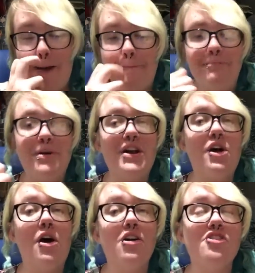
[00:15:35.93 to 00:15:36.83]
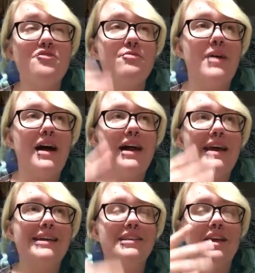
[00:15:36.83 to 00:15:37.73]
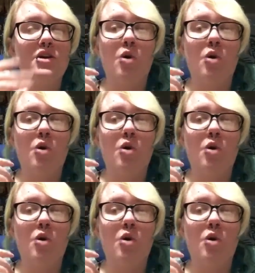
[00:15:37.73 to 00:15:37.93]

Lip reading: but all of my like